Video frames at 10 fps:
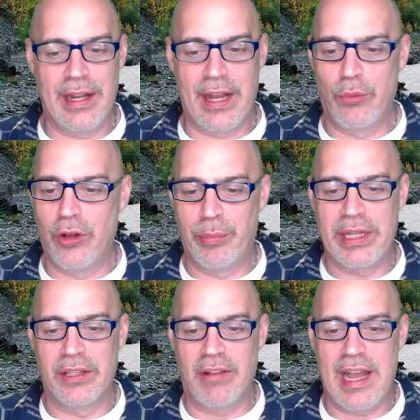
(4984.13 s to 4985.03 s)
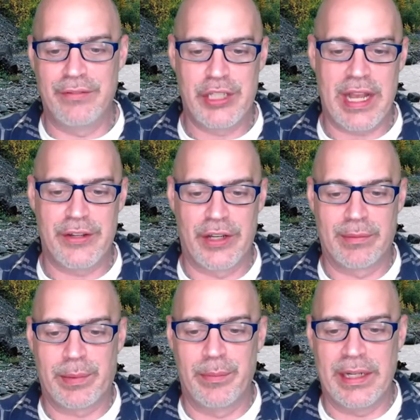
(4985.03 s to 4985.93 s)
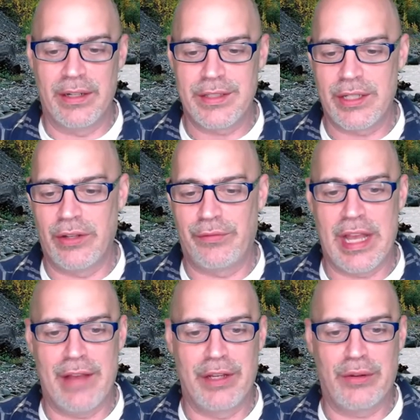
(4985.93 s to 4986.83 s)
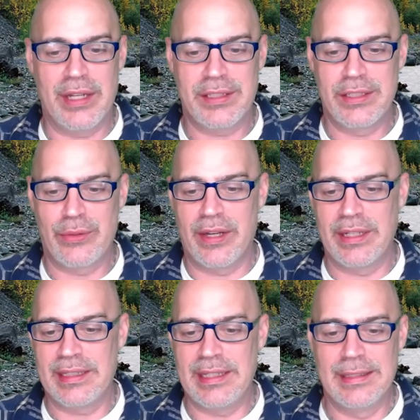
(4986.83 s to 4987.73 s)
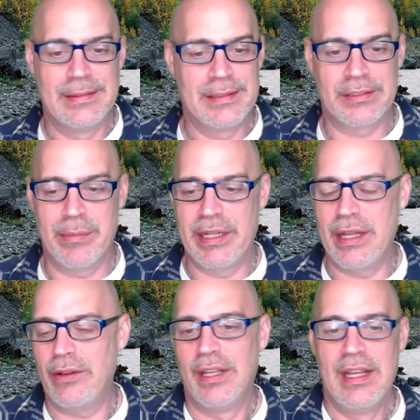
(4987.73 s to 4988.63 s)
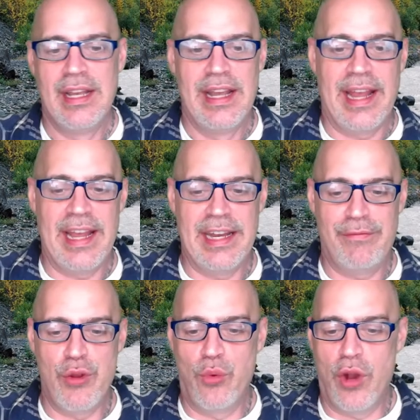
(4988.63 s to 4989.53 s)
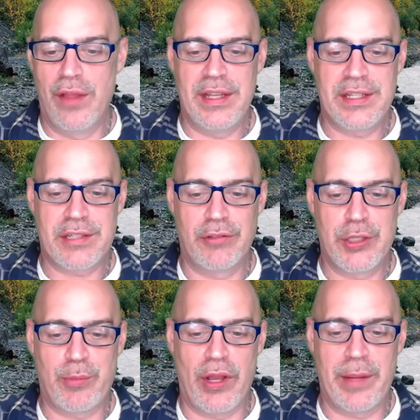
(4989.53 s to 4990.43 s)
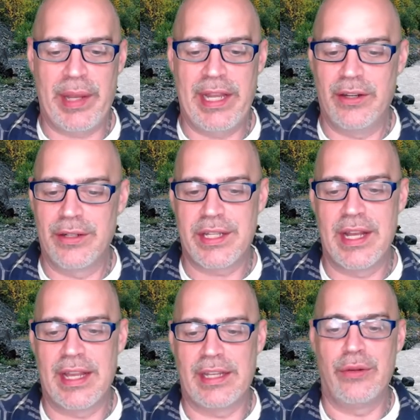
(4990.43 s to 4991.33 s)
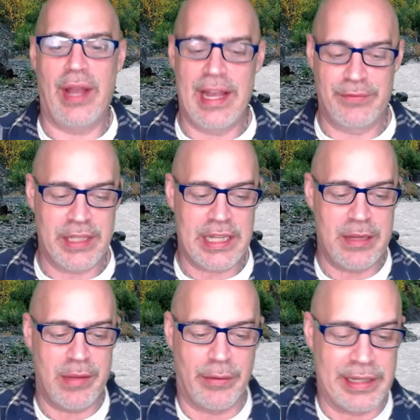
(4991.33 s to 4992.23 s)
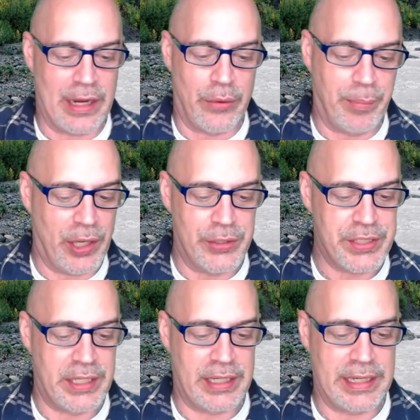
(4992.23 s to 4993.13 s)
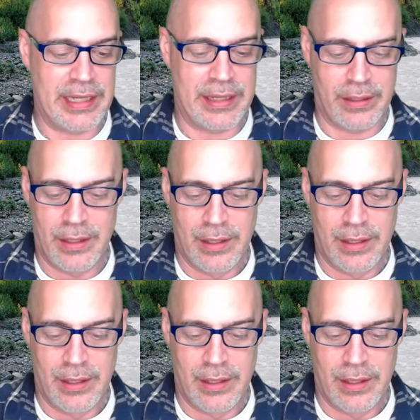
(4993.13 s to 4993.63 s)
And I will be in the live chat during the premiere. So if you have any questions or want anything, just let me know. And if you won the Sluiceboy Paydirt tonight, you have to email me, and I will post it again.